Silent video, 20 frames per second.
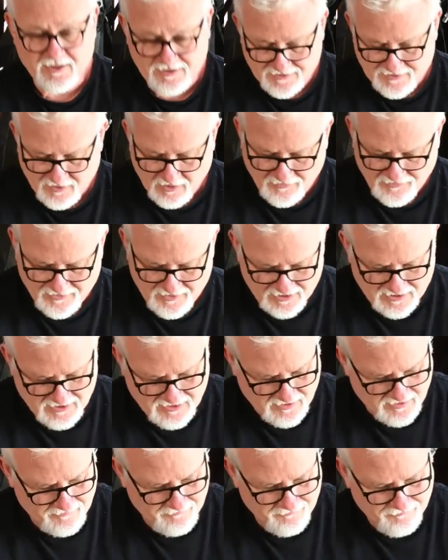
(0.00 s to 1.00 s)
It's got
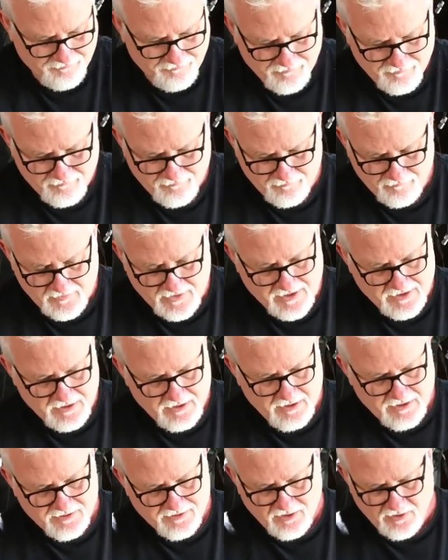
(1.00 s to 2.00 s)

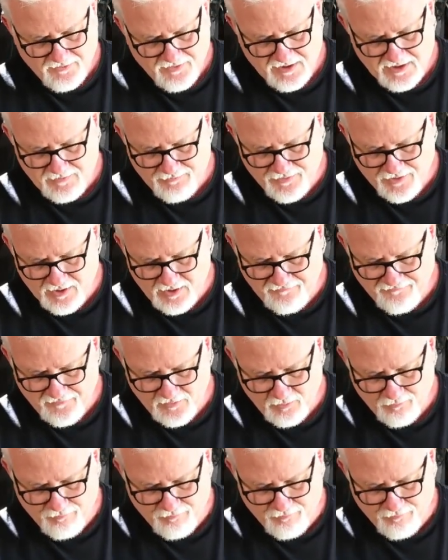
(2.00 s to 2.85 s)
these beautiful